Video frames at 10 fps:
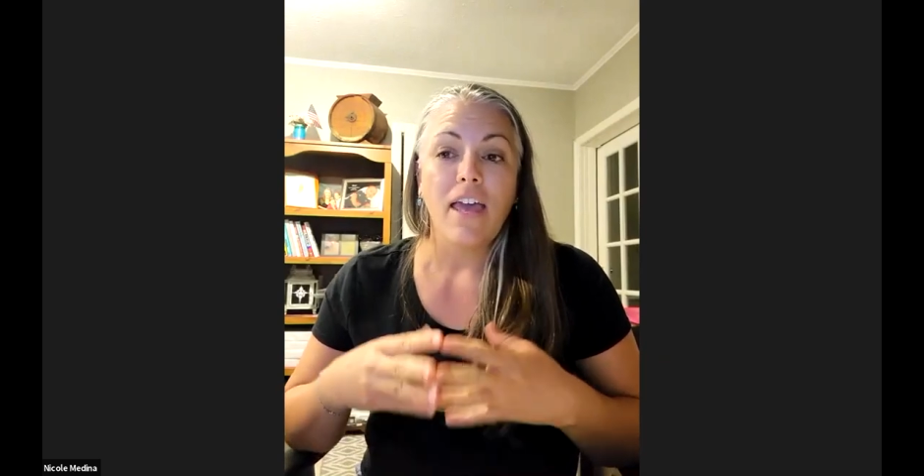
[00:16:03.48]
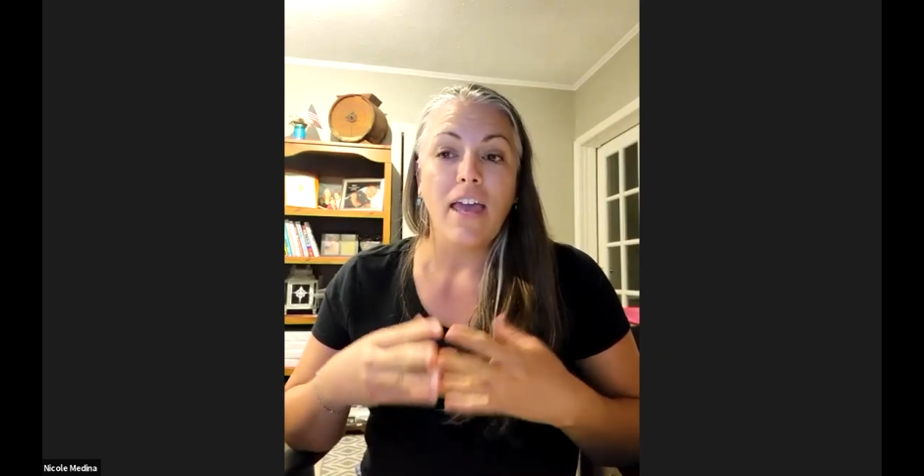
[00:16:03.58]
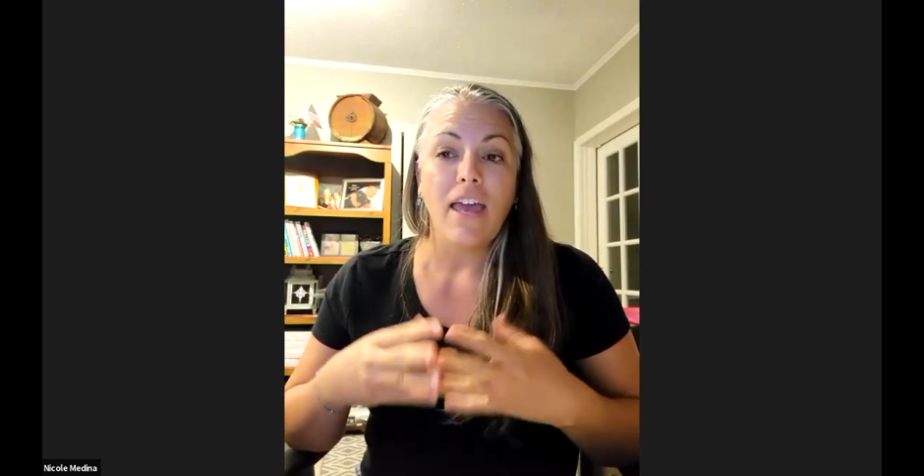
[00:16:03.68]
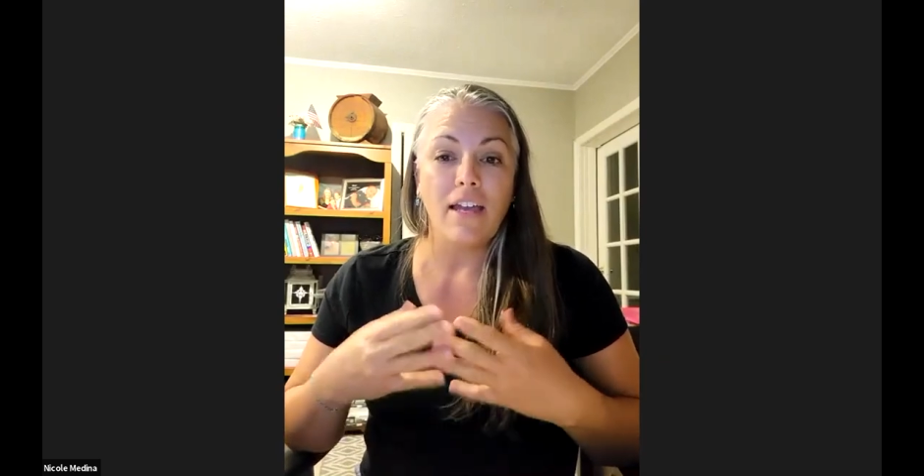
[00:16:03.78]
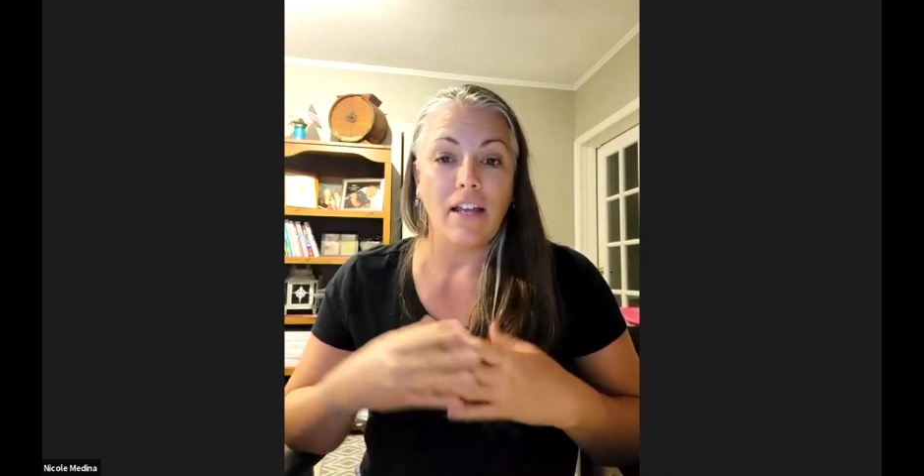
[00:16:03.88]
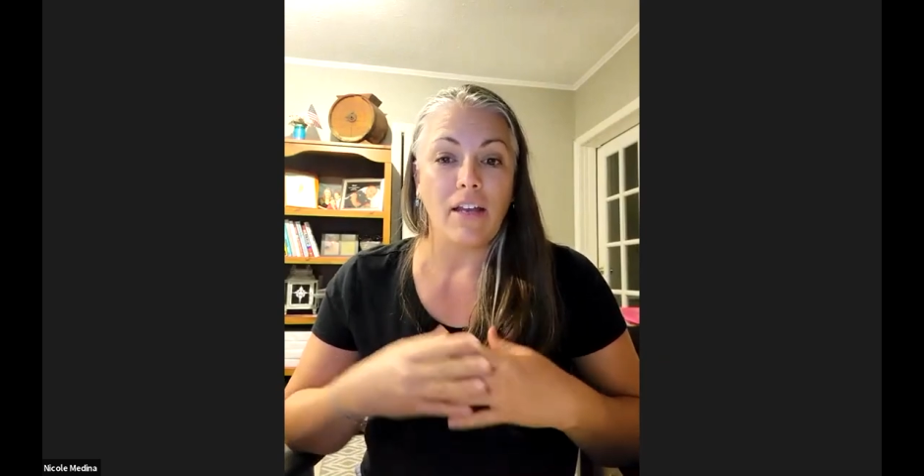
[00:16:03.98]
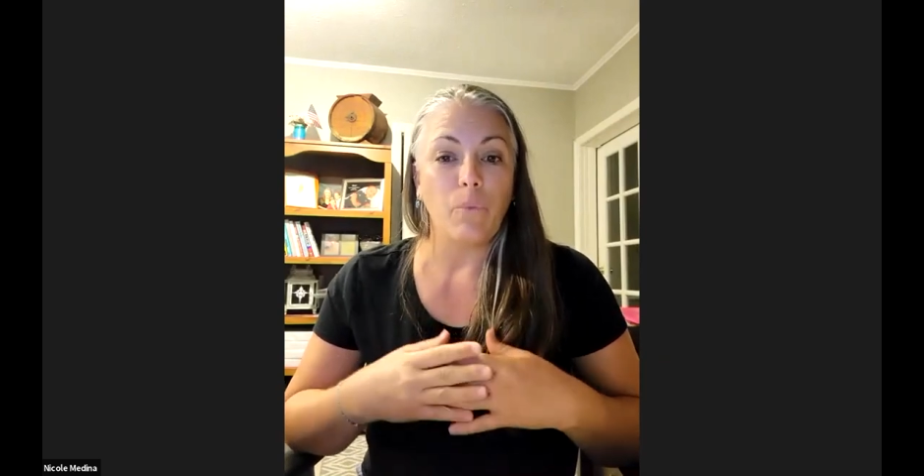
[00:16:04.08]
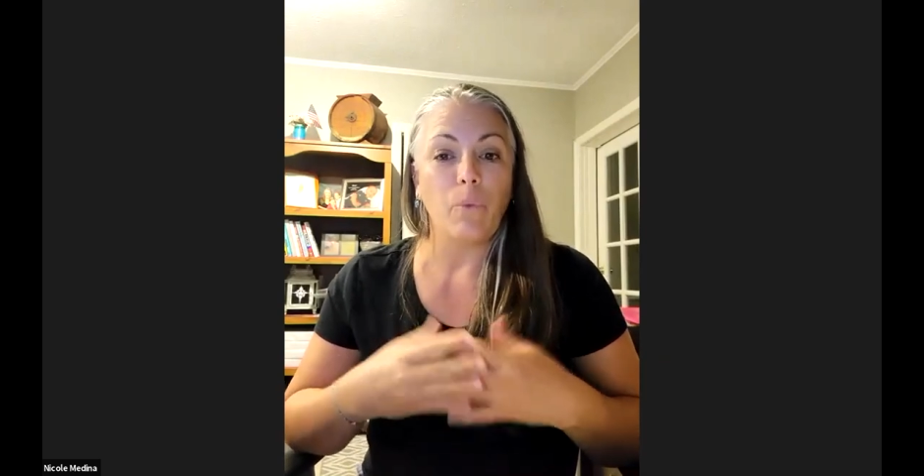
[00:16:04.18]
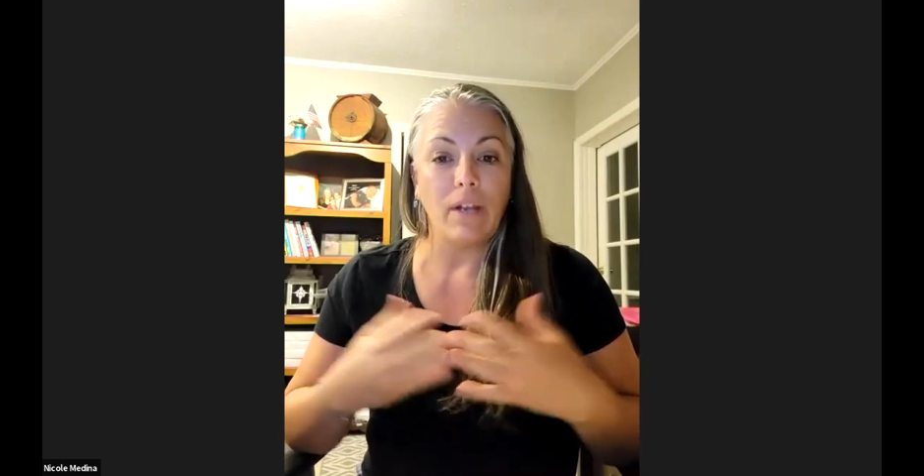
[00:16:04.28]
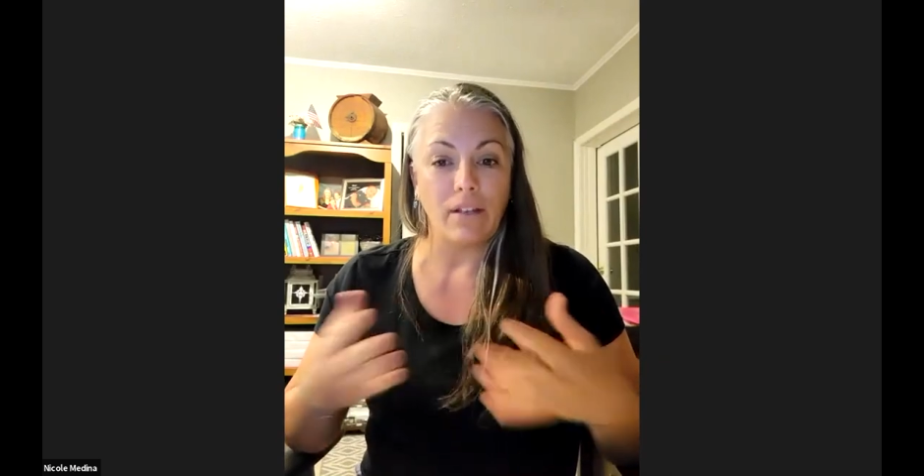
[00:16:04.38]
And
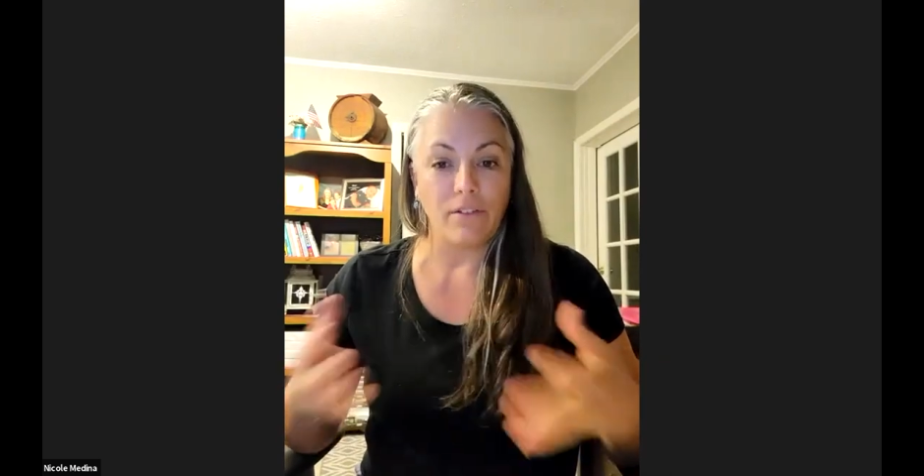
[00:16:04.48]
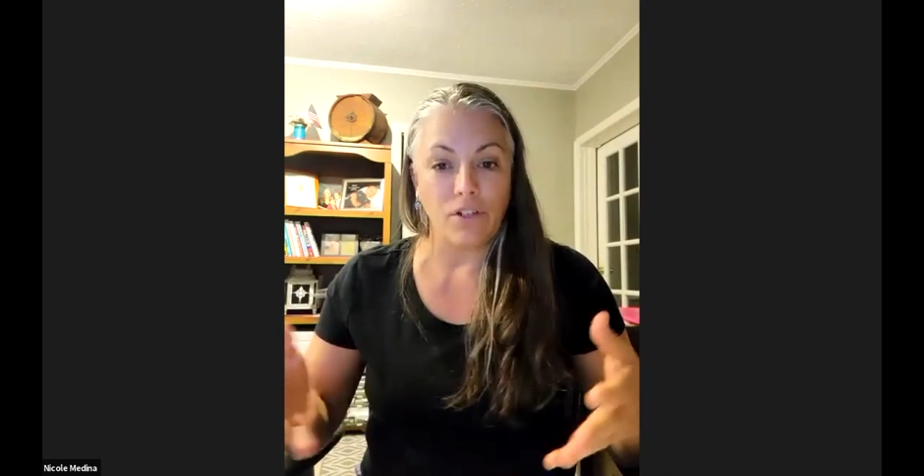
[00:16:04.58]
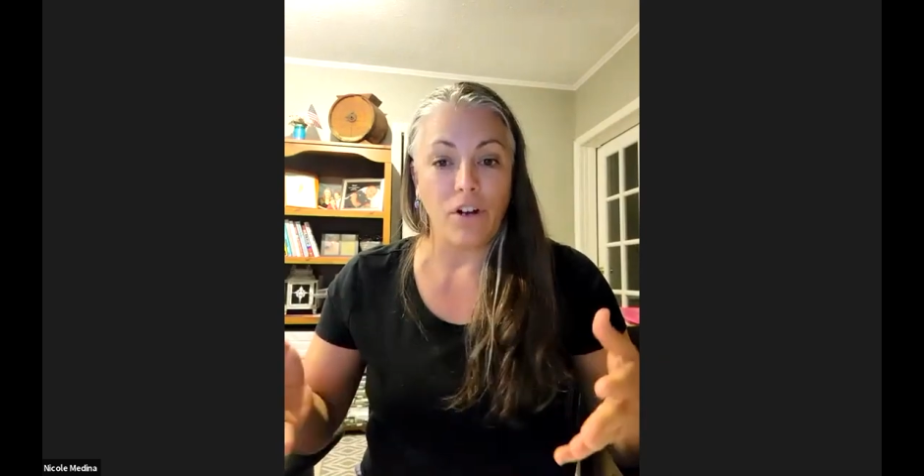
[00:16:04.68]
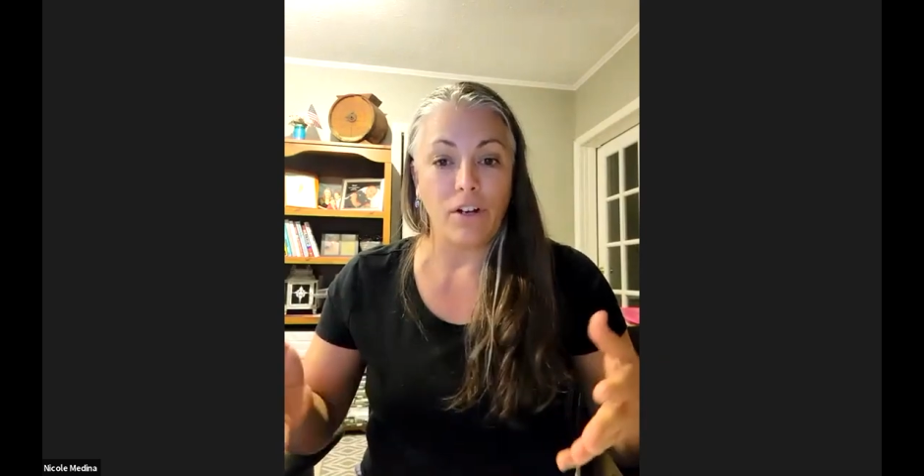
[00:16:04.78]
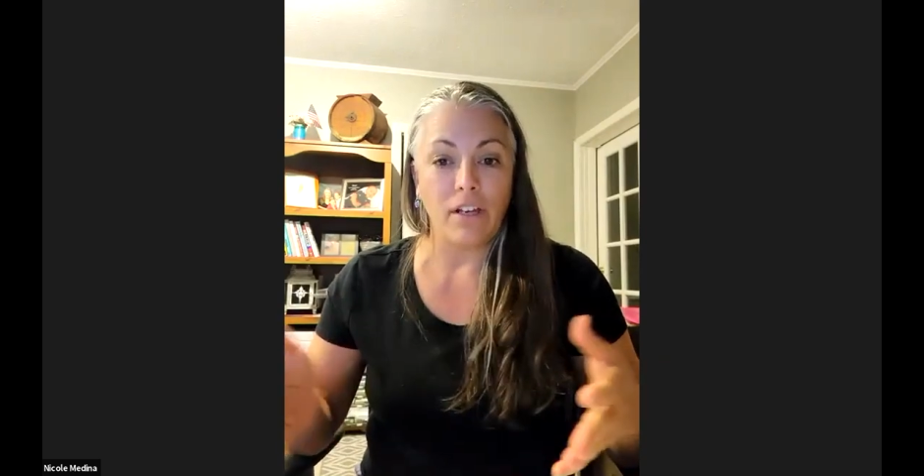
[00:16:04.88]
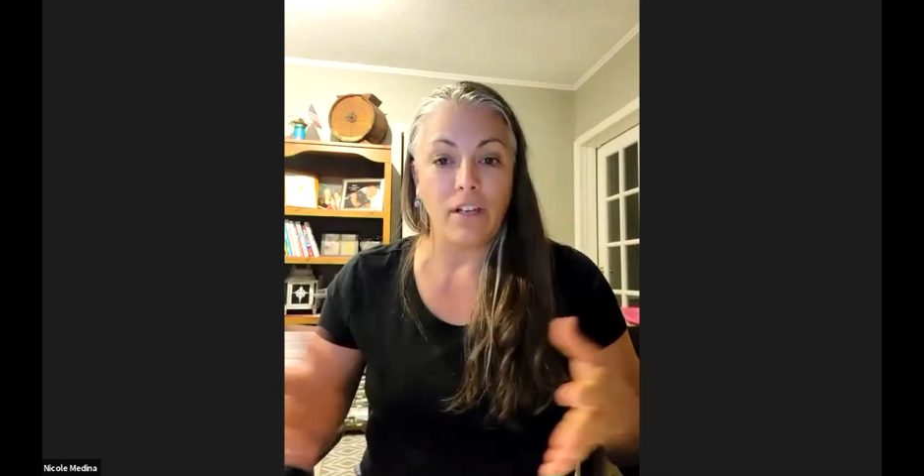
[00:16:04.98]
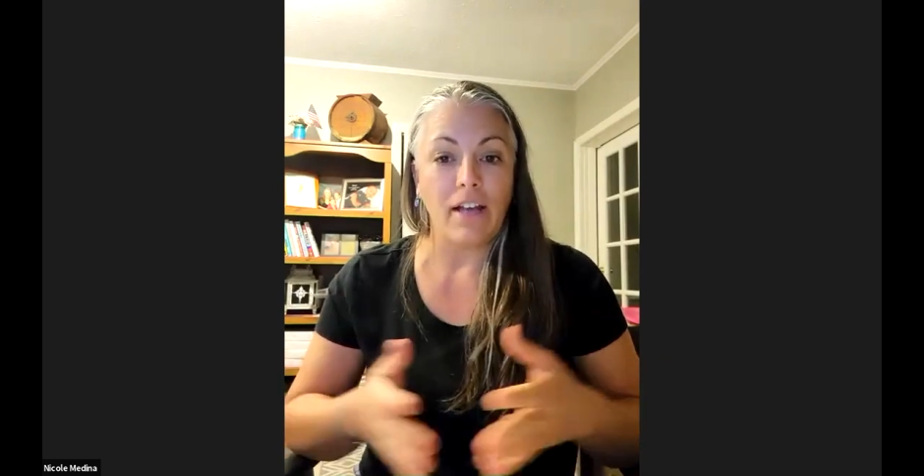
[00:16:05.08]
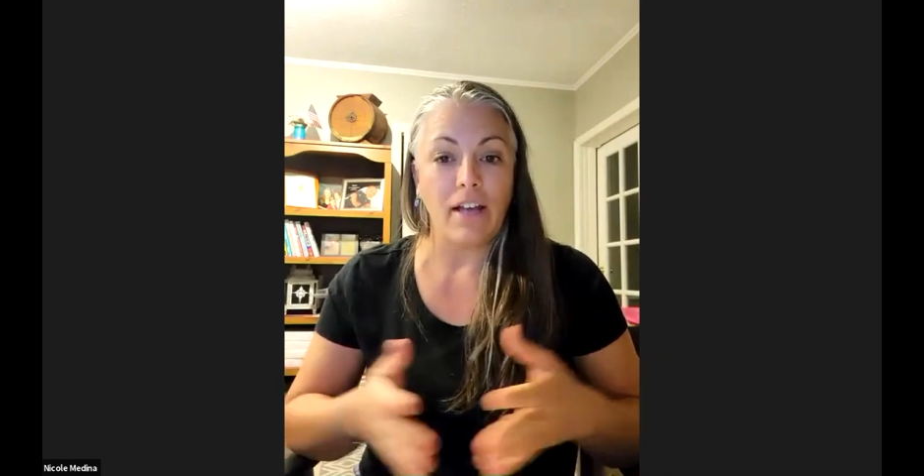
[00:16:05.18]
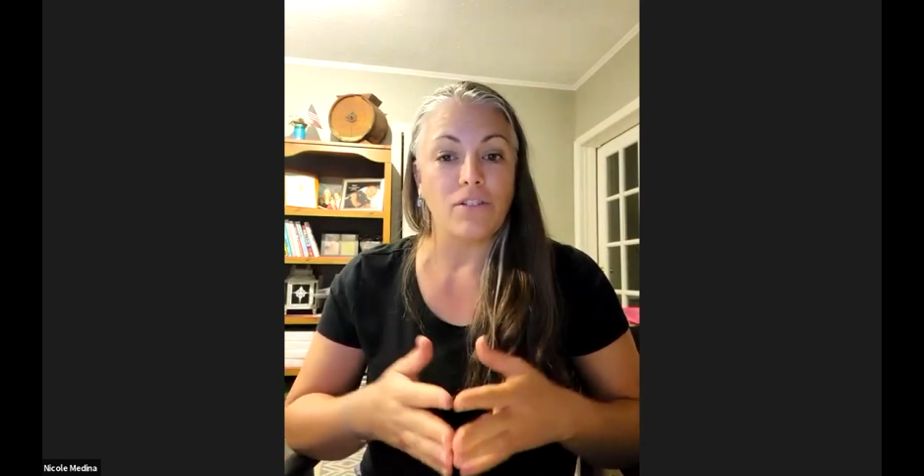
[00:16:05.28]
when I started